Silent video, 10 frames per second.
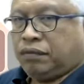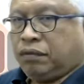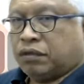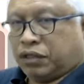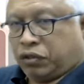
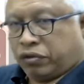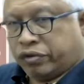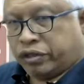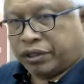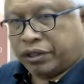
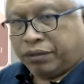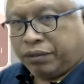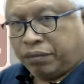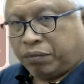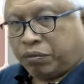resolution
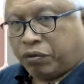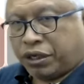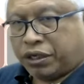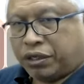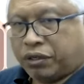put
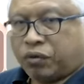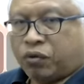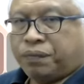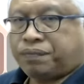it into